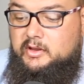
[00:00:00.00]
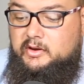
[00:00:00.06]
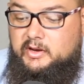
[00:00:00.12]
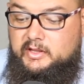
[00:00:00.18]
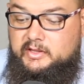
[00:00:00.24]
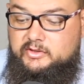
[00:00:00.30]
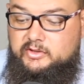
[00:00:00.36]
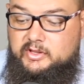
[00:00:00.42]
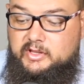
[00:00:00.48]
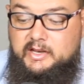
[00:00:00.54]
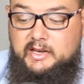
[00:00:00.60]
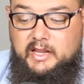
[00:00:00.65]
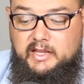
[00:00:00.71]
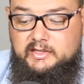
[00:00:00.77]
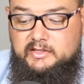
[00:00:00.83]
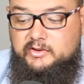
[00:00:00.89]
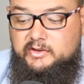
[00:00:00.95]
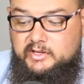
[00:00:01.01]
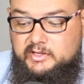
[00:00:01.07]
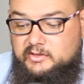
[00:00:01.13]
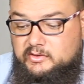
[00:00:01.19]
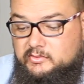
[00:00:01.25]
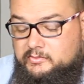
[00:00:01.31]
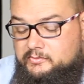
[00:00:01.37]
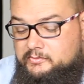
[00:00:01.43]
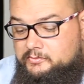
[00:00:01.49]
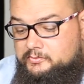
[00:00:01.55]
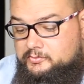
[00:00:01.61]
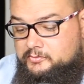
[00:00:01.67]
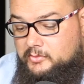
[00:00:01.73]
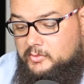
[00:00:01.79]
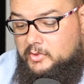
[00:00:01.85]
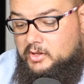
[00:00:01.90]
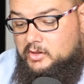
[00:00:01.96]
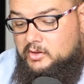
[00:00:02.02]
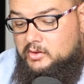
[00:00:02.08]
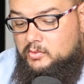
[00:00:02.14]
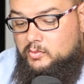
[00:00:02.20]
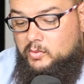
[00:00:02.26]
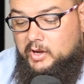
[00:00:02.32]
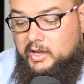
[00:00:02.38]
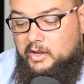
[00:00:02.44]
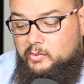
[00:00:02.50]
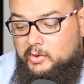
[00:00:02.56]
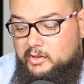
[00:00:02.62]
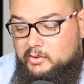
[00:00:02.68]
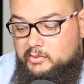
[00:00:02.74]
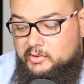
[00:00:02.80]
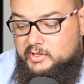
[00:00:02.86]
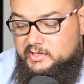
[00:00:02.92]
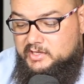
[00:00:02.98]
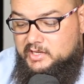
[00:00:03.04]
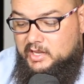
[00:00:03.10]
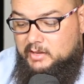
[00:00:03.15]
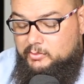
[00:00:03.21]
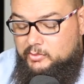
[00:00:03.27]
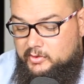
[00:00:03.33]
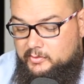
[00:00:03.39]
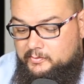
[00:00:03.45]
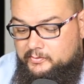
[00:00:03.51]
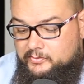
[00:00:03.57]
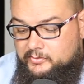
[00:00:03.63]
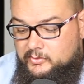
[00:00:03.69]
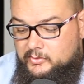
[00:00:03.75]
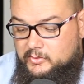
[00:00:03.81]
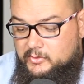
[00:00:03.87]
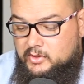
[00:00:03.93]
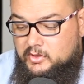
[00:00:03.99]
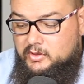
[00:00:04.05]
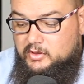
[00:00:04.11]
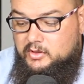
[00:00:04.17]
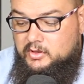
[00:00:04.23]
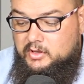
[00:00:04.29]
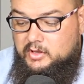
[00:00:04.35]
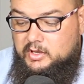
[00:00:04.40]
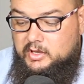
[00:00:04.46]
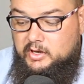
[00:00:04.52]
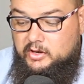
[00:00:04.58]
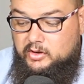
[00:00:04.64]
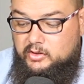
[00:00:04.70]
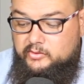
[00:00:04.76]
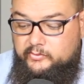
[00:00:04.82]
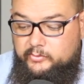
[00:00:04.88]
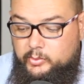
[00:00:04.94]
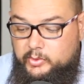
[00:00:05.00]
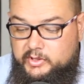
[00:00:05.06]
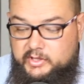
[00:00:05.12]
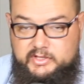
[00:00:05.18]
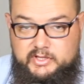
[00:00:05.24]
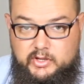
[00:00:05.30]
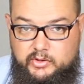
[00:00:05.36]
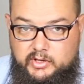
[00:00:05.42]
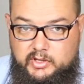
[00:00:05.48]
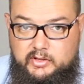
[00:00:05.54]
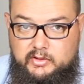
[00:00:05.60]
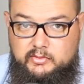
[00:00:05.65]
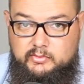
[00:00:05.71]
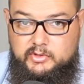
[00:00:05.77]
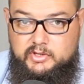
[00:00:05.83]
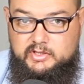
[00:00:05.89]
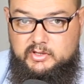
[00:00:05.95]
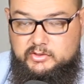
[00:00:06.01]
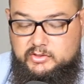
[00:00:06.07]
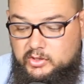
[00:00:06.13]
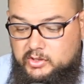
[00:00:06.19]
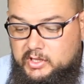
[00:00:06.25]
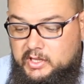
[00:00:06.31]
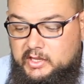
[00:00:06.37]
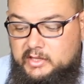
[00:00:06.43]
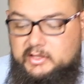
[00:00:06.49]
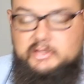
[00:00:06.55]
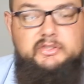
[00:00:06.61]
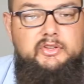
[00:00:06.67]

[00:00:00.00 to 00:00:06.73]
Right, so the next reason why I went with this camera and not with the Sony because I was looking at the